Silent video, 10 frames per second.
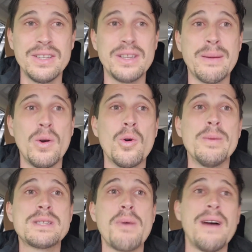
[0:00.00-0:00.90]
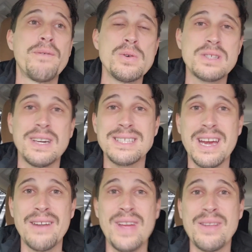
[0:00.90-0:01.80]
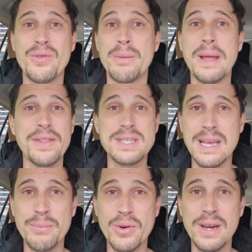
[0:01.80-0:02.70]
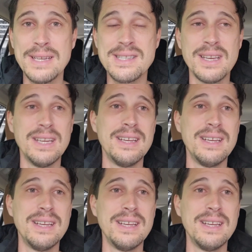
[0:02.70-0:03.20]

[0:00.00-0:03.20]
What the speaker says: You can almost buy a full-size caravan for about the same price.